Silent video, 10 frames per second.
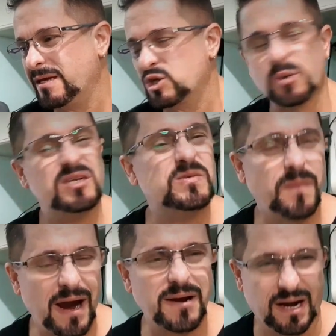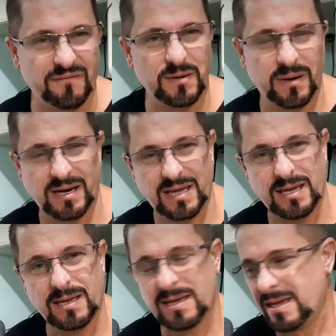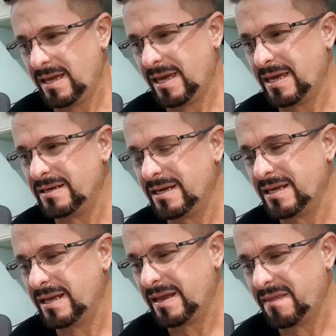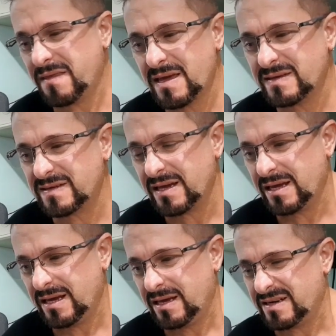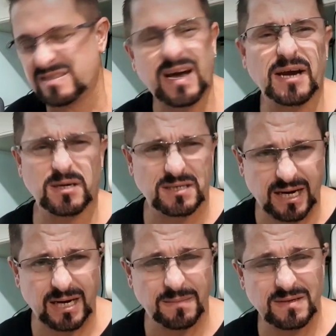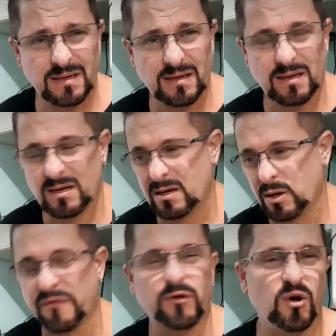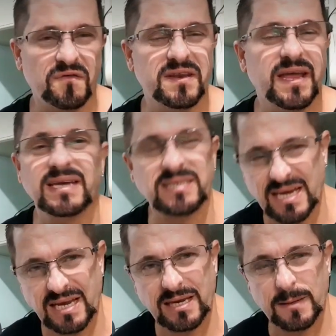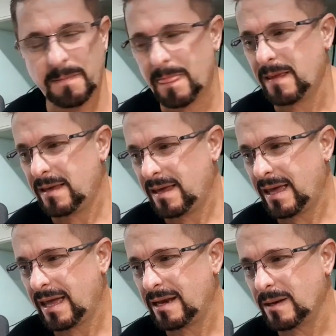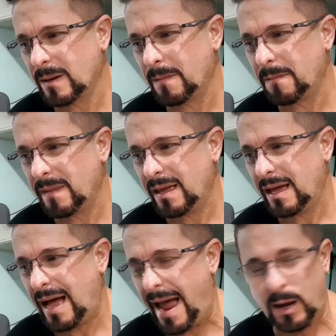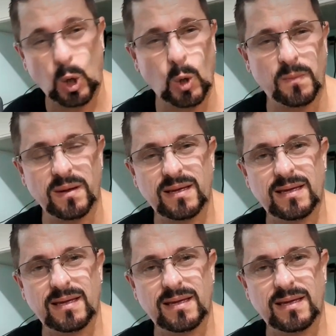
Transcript: to inspire everybody in these dire times of COVID-19. And I hope